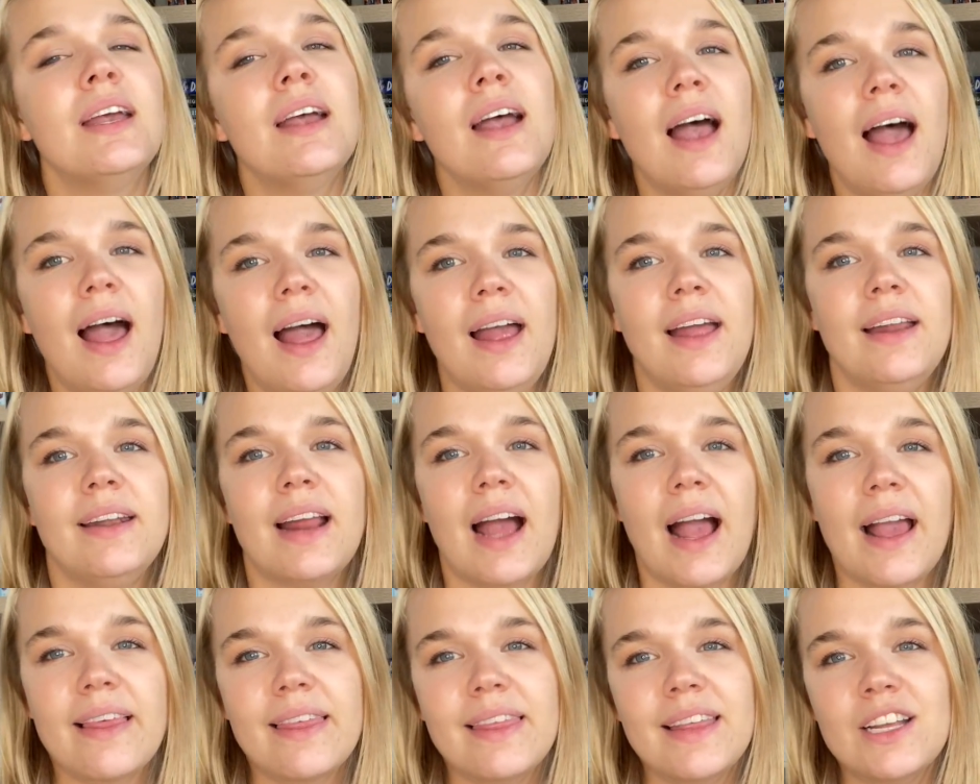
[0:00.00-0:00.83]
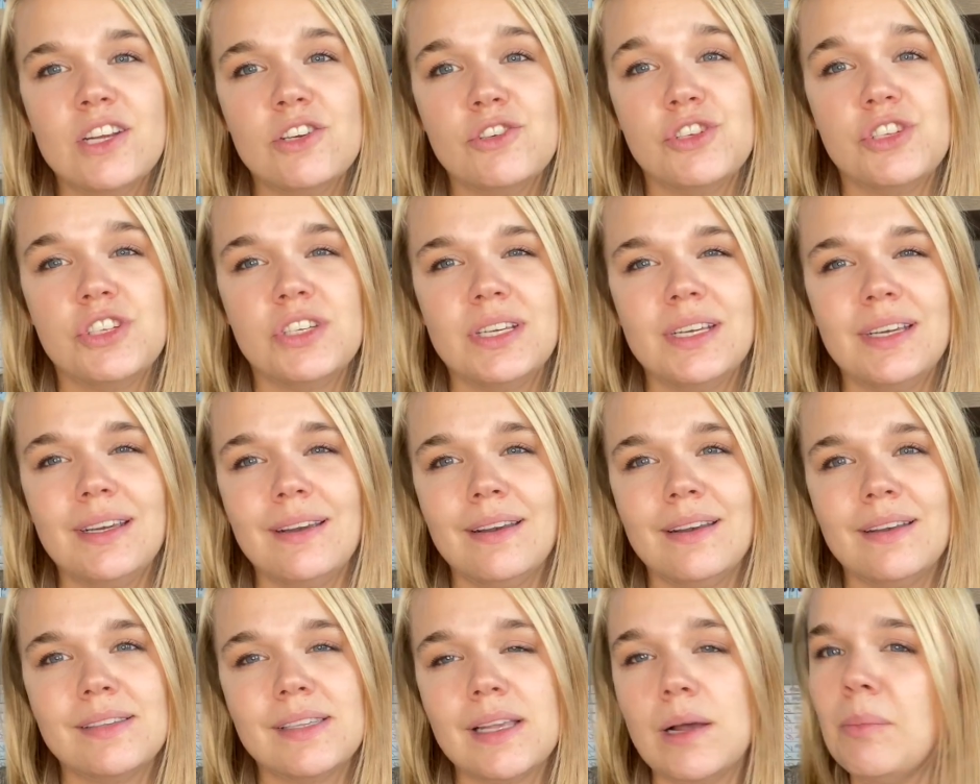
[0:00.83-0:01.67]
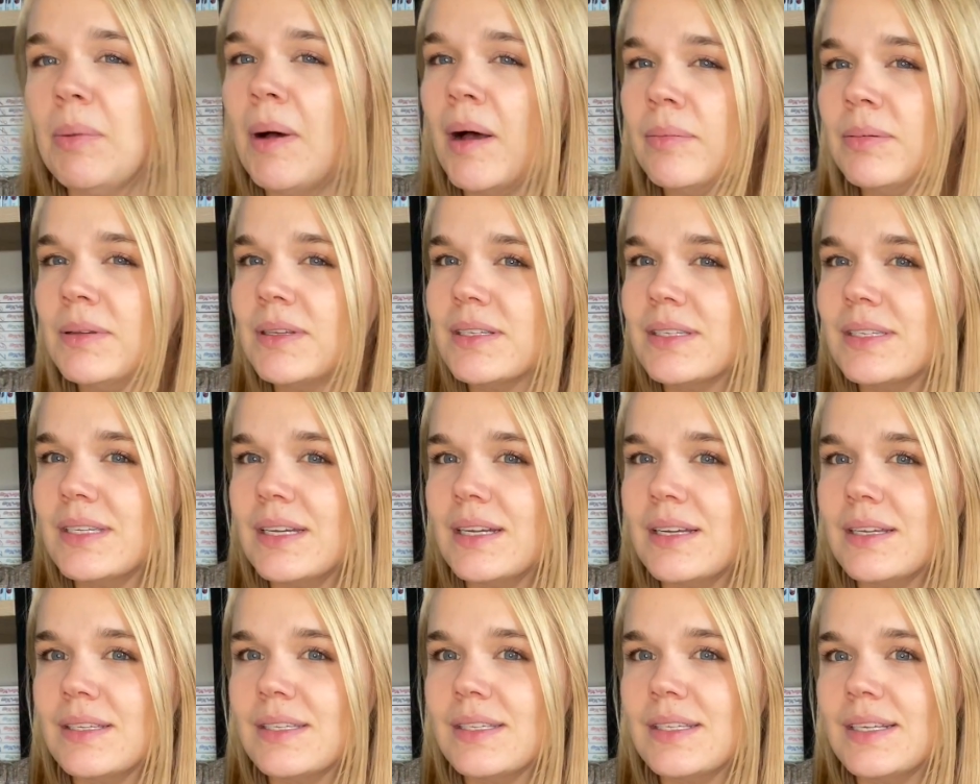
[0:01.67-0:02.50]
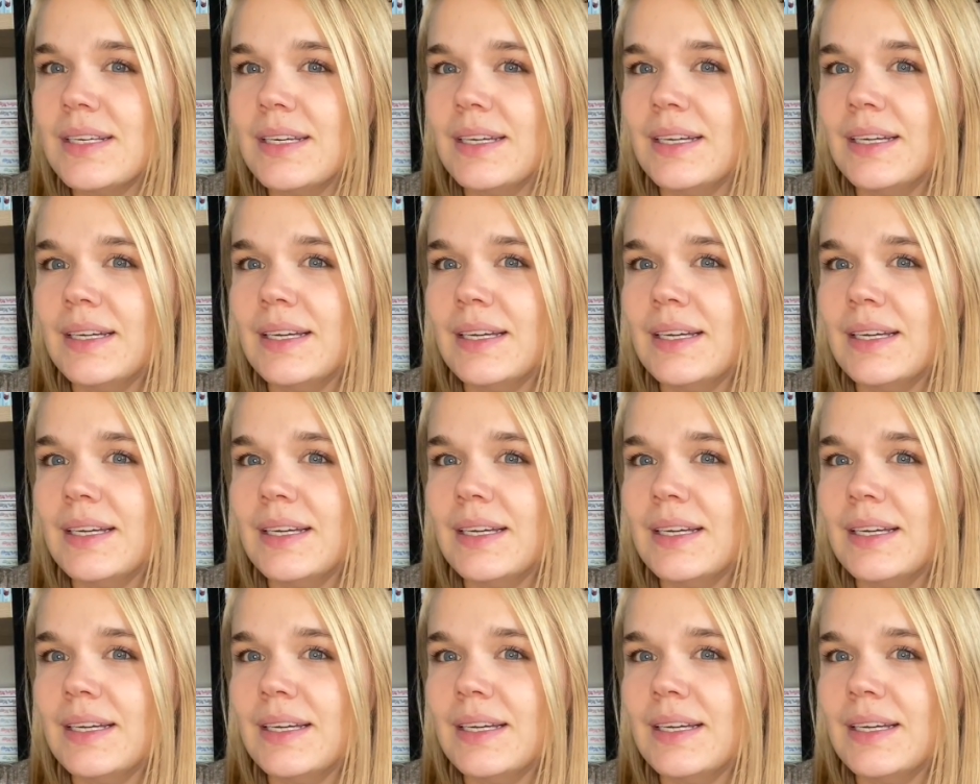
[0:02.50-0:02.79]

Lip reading: And I think she is a publicist.